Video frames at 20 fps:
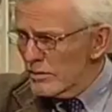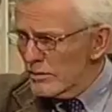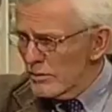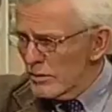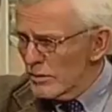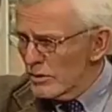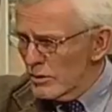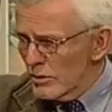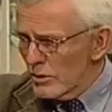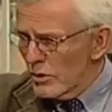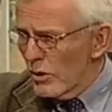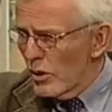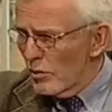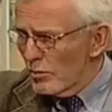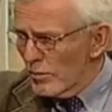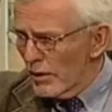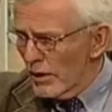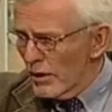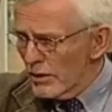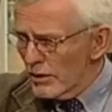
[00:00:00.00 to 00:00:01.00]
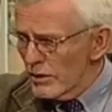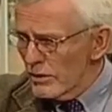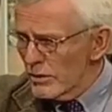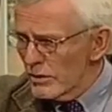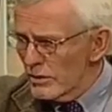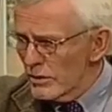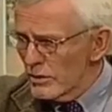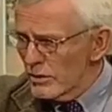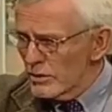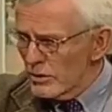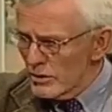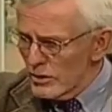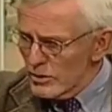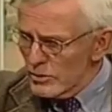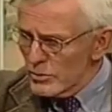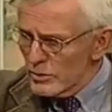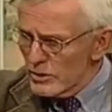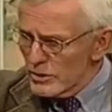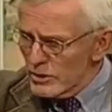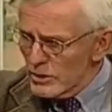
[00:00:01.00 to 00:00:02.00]
what you call markers? This
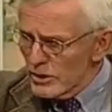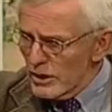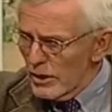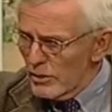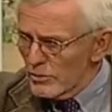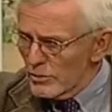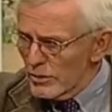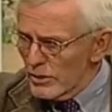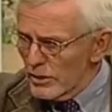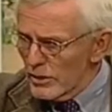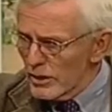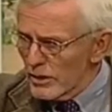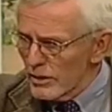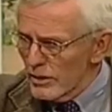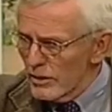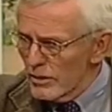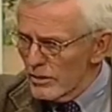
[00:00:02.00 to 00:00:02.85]
one's self-critical.